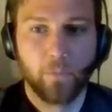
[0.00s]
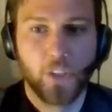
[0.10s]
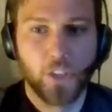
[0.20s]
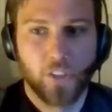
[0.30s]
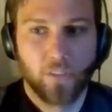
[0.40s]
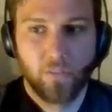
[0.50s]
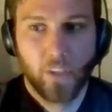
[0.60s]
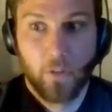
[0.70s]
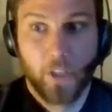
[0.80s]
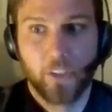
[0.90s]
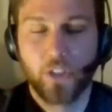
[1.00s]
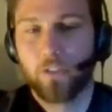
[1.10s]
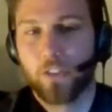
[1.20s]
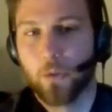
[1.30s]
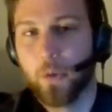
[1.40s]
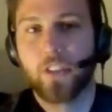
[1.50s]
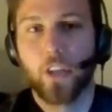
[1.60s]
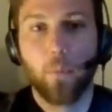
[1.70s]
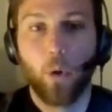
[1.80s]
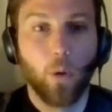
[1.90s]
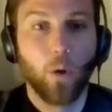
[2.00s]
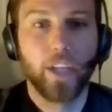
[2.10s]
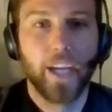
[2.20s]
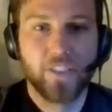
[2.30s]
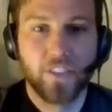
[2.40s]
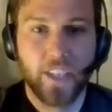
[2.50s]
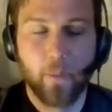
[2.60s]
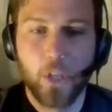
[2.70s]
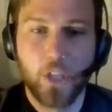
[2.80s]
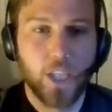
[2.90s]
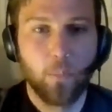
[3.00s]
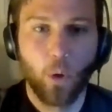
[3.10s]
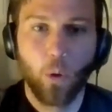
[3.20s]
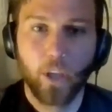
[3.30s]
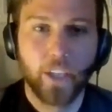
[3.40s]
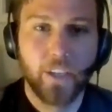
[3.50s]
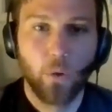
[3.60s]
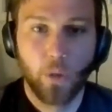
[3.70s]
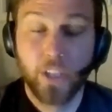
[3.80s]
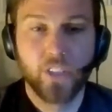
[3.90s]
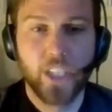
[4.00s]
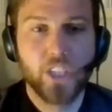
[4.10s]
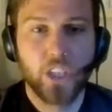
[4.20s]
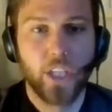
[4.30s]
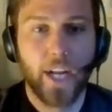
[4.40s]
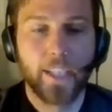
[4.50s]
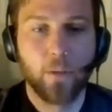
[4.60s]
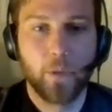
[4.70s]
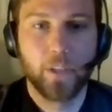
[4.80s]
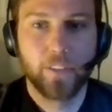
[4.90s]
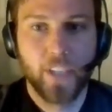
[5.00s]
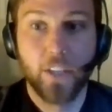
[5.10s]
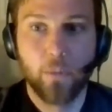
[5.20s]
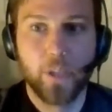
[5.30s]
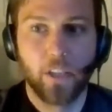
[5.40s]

just there's students that are more organized and they appreciate more organization, and I can tend to be a